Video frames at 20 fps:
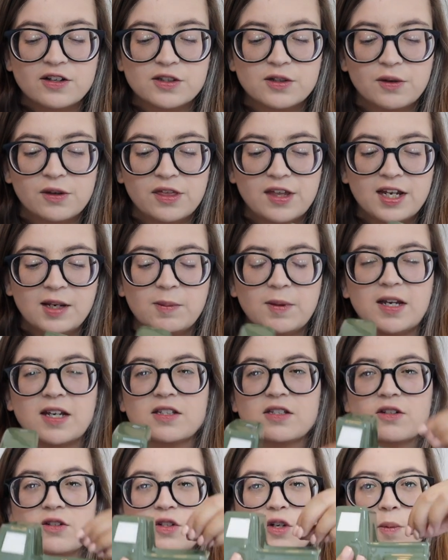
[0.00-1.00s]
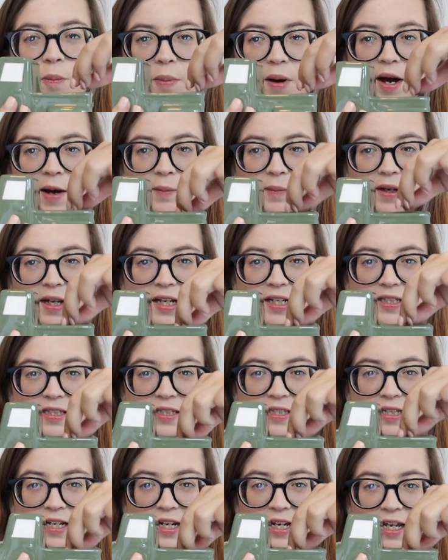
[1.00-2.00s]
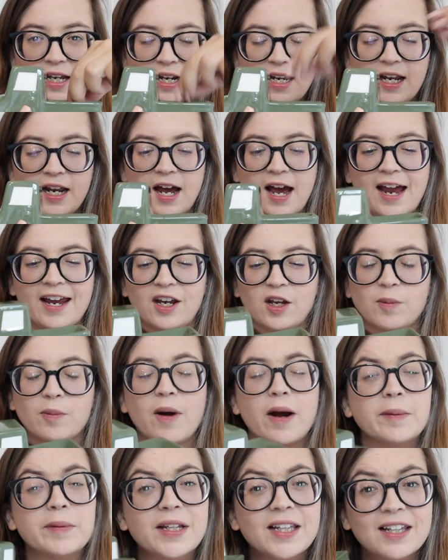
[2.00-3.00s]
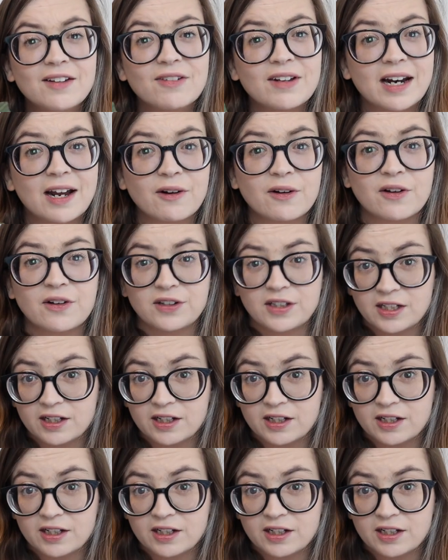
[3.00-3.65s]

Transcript: also think because there's no pumpkin sitting in it, I could probably leave it out all